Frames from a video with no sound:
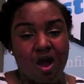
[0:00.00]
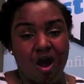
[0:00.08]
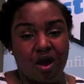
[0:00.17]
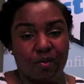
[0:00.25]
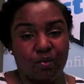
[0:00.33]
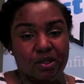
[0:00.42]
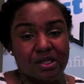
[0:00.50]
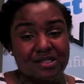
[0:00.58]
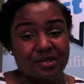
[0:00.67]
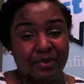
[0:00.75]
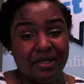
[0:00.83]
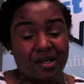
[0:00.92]
are willing
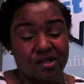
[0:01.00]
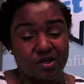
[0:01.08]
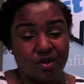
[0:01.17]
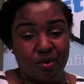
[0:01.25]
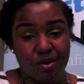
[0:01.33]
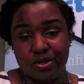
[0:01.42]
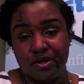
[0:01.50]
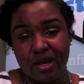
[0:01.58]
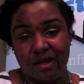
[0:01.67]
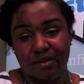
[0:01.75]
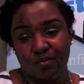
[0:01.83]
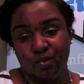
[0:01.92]
to be in your corner
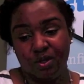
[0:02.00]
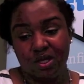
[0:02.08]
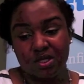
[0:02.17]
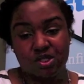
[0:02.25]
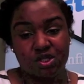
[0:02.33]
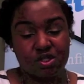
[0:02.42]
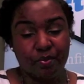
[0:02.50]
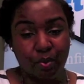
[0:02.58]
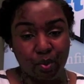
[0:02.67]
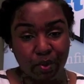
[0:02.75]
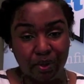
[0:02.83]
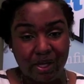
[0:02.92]
and willing to
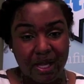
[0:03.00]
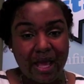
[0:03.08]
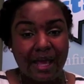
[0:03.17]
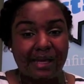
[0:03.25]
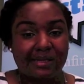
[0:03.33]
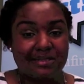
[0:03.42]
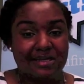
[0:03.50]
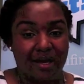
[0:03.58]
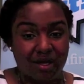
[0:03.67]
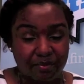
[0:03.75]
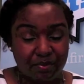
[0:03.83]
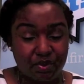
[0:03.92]
support and to
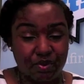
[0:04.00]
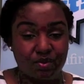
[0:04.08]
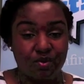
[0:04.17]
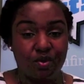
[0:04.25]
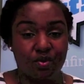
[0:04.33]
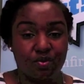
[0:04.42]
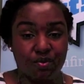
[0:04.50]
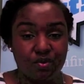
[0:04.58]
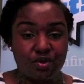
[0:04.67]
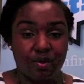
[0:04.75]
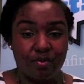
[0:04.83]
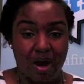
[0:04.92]
help you through
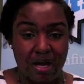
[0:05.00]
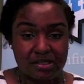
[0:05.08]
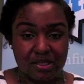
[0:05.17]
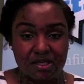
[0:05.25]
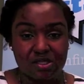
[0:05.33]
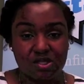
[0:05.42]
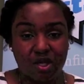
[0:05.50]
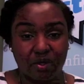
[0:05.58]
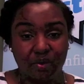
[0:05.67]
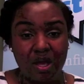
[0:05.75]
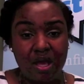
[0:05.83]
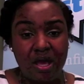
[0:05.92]
your process.
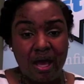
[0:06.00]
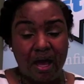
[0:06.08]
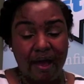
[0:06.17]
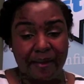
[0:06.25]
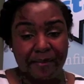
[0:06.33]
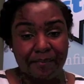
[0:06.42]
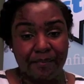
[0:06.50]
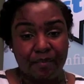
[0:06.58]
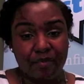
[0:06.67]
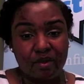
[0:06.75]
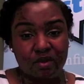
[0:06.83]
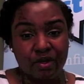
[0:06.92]
So,
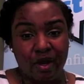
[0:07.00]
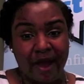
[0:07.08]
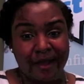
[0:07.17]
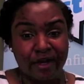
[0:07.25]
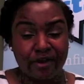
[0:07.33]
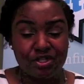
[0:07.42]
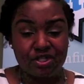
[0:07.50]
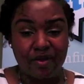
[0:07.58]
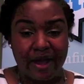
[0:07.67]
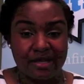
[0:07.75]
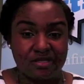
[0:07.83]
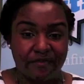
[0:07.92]
um, you know, I encourage you
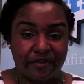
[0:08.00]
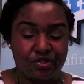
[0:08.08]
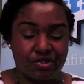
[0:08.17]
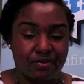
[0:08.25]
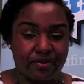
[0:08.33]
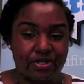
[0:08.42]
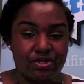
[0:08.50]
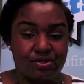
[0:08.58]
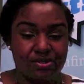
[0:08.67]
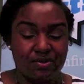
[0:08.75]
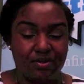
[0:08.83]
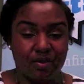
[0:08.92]
as a first generation
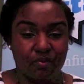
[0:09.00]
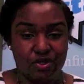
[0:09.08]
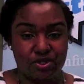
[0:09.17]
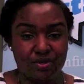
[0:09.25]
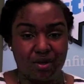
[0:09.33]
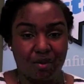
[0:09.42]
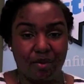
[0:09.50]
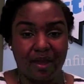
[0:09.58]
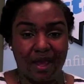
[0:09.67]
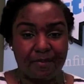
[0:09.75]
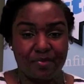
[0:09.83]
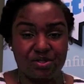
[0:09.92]
student, once you go on
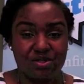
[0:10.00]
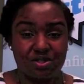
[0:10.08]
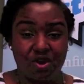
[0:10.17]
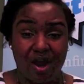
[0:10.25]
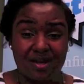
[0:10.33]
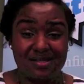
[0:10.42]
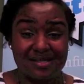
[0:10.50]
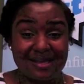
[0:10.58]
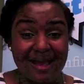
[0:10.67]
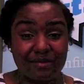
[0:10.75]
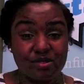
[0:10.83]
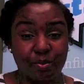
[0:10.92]
campus, try to seek
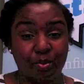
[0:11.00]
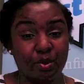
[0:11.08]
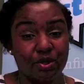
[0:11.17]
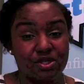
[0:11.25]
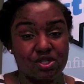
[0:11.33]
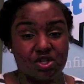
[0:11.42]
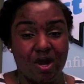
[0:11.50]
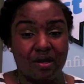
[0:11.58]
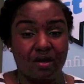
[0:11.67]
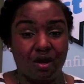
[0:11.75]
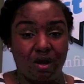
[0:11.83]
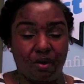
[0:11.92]
out supports. Try
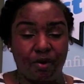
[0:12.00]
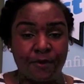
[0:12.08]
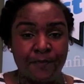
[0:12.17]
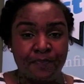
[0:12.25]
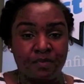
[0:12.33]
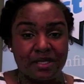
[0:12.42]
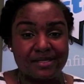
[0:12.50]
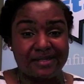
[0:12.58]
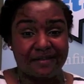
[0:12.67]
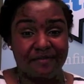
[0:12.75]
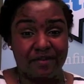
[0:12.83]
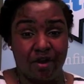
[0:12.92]
to go
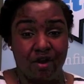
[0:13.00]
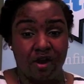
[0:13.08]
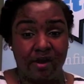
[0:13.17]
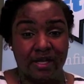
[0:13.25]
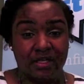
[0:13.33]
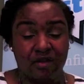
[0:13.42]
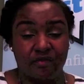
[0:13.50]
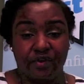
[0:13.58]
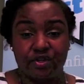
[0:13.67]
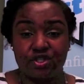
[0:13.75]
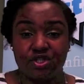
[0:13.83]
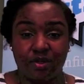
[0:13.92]
see if there are any
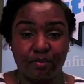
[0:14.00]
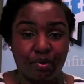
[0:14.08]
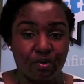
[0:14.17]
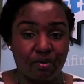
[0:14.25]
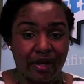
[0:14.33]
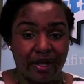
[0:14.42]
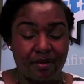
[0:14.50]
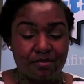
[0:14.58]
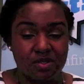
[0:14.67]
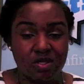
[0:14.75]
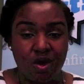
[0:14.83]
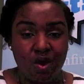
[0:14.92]
first gen
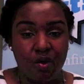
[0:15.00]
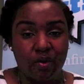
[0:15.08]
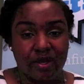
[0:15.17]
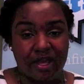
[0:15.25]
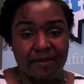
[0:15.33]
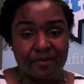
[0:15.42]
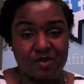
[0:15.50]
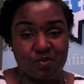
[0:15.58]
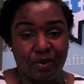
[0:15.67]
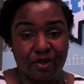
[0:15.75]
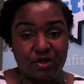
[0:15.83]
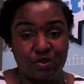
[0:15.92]
programs on campus
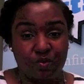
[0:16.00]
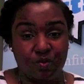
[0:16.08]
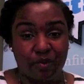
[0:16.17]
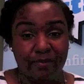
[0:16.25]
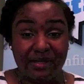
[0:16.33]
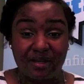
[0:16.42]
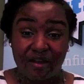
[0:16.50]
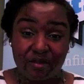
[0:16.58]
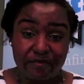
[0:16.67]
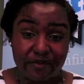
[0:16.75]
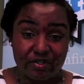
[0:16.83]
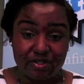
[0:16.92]
where you will meet other
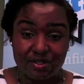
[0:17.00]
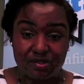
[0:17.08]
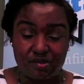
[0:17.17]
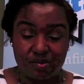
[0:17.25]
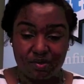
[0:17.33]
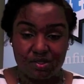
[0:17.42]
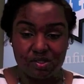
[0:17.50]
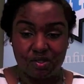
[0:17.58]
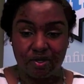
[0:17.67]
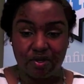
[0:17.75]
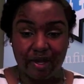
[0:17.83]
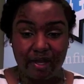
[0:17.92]
first gen students so
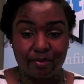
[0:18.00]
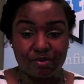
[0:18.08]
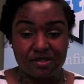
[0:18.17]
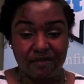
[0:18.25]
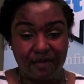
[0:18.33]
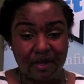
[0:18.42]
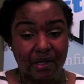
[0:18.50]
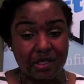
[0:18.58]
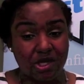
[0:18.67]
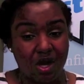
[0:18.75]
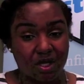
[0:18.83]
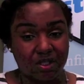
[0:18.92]
you're able to vent and
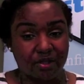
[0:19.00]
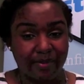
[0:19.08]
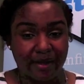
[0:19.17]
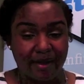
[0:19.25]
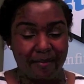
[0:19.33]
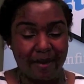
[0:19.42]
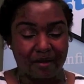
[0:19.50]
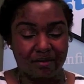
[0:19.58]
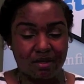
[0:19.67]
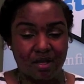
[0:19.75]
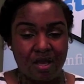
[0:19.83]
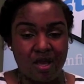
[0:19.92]
talk a little bit about
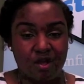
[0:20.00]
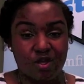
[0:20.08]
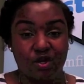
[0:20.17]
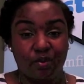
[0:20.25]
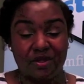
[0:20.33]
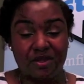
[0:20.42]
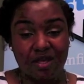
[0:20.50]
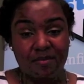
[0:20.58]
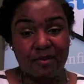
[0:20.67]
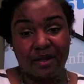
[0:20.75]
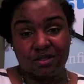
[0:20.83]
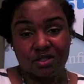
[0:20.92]
you know with them
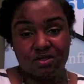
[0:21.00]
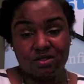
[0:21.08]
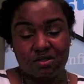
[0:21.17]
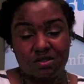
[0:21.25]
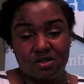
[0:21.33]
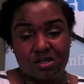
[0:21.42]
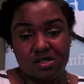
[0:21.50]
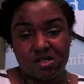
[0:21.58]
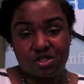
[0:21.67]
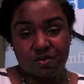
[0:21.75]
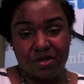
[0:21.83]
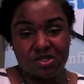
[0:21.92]
about the the
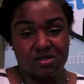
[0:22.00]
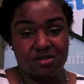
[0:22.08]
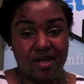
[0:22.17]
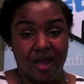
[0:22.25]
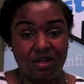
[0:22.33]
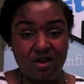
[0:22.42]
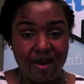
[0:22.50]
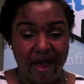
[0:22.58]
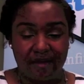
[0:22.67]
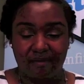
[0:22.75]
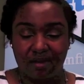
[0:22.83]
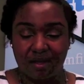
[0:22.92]
situations that you're
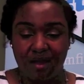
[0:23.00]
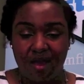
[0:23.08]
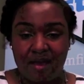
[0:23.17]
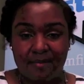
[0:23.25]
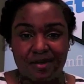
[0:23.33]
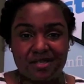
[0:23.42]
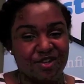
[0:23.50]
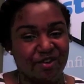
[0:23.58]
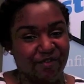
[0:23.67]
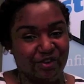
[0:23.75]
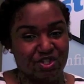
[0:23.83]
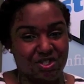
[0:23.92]
having because they're
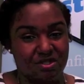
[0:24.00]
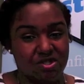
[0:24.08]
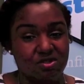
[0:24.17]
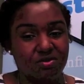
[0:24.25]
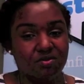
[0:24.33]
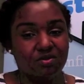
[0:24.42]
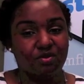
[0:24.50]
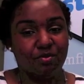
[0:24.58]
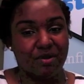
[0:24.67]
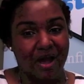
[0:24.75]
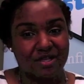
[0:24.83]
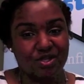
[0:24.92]
first gen too you
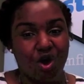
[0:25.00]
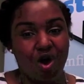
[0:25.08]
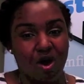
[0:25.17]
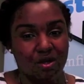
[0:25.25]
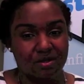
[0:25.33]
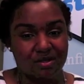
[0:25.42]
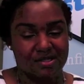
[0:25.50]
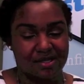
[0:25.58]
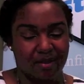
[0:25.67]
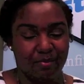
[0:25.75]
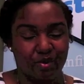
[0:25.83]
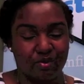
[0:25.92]
guys are all in the
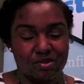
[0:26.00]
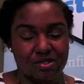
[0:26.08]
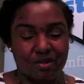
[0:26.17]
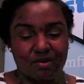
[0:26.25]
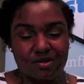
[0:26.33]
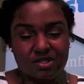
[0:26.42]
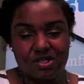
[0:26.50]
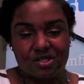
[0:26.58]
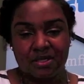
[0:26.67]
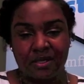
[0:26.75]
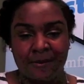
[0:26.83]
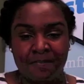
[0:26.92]
same boat so to
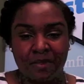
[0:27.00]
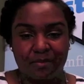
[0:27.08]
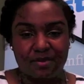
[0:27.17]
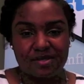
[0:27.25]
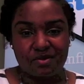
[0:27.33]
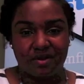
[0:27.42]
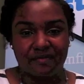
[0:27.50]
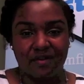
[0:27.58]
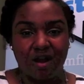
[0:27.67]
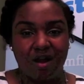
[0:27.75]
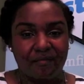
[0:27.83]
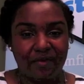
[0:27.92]
just be sort of a
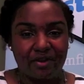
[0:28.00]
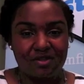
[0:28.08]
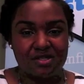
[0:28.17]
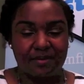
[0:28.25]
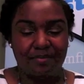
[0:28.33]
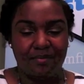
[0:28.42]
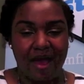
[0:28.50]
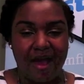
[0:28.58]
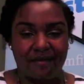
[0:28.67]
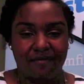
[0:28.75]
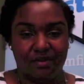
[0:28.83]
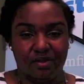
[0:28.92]
comfort to
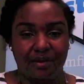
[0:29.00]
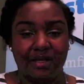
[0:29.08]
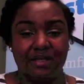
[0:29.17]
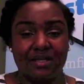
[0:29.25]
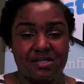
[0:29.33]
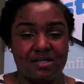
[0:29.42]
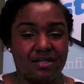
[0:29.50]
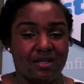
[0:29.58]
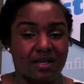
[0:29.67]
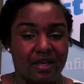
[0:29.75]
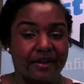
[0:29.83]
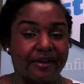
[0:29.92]
have, you know, a
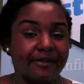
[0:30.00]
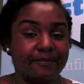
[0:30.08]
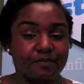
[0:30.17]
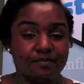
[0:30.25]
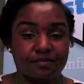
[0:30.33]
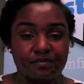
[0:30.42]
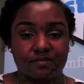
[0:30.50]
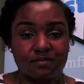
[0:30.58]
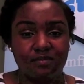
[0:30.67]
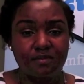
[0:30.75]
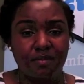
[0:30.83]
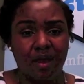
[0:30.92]
listening ear.
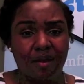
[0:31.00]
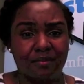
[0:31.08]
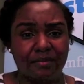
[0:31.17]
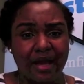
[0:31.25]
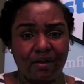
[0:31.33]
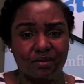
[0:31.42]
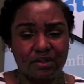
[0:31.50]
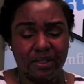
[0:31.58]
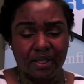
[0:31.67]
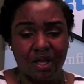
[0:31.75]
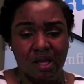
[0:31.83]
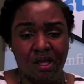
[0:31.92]
Um, not
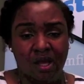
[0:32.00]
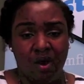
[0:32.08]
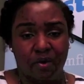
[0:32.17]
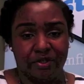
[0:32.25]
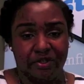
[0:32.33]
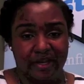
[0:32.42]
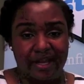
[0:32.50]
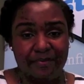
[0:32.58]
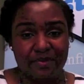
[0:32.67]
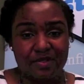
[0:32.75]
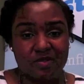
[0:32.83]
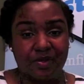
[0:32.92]
only on your
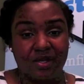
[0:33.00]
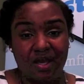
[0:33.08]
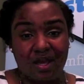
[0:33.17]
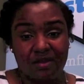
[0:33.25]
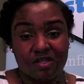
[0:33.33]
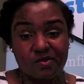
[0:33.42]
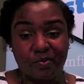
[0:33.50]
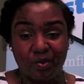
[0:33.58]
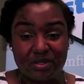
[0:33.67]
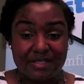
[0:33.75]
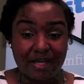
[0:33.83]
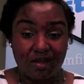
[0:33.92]
campus, but again, the
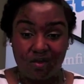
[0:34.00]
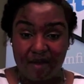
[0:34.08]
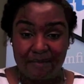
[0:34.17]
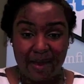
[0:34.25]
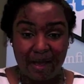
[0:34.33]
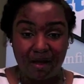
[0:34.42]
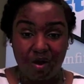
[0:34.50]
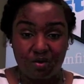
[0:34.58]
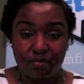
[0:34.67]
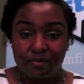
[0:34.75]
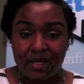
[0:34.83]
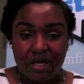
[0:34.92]
supports that you have back
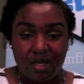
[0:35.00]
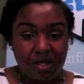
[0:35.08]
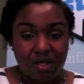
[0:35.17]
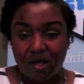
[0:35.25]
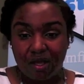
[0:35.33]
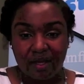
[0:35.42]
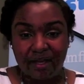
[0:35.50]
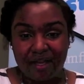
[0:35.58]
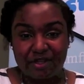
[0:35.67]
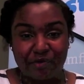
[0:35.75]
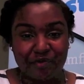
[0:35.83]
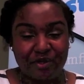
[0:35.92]
home, again,
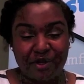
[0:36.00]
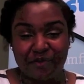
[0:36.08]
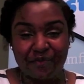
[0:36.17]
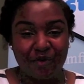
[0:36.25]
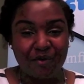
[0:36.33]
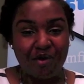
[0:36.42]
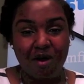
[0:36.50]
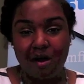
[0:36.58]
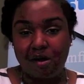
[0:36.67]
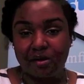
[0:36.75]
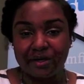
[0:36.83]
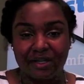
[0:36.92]
they're, they're a phone
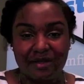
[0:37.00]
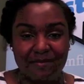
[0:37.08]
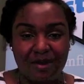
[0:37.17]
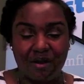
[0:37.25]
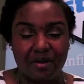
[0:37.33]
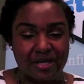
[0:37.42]
call or email or